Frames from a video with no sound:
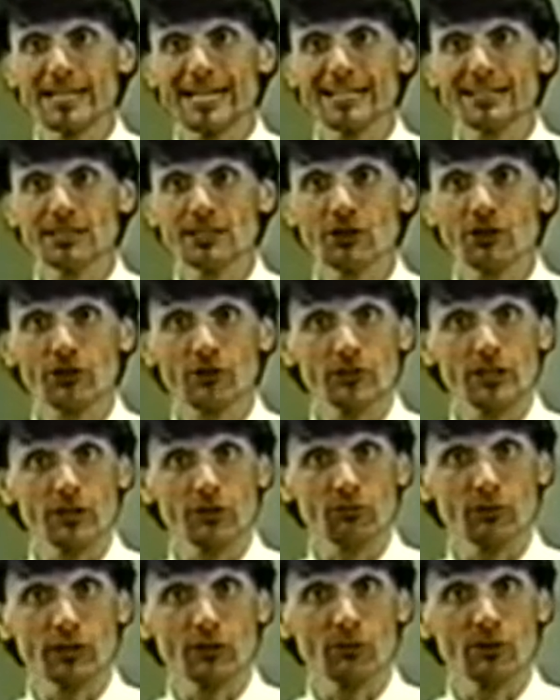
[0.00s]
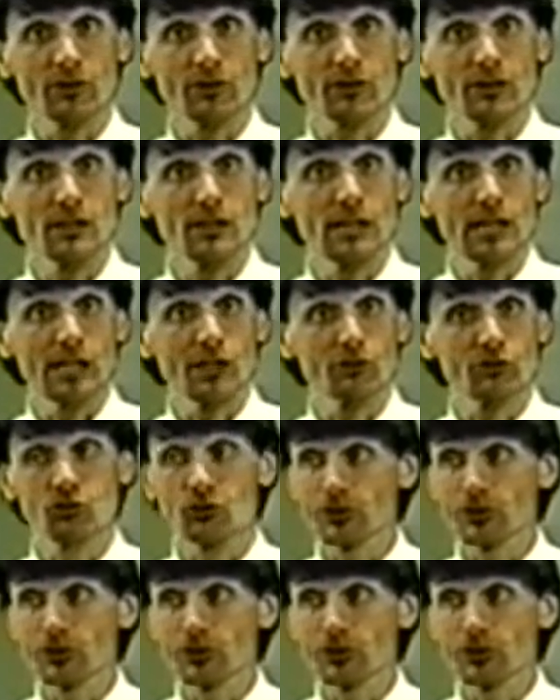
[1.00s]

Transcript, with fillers: in 1933, with House